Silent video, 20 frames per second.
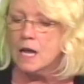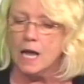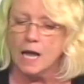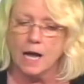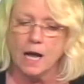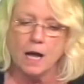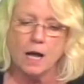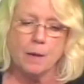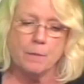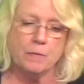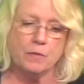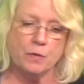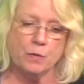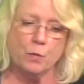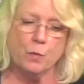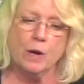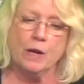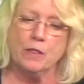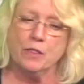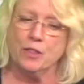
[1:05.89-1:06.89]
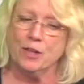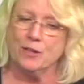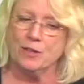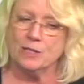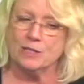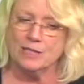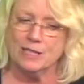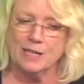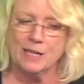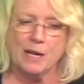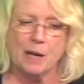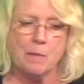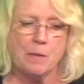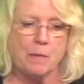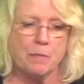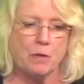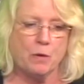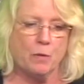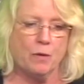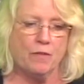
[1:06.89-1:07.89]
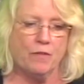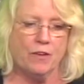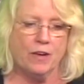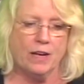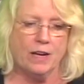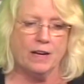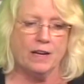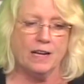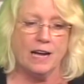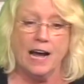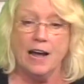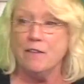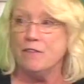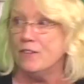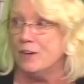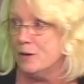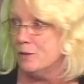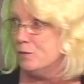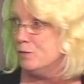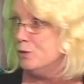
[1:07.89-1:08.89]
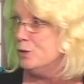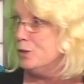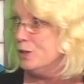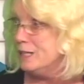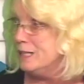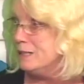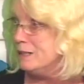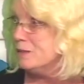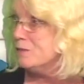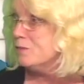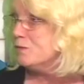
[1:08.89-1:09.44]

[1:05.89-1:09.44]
um, the one thing that did come up that we found i found really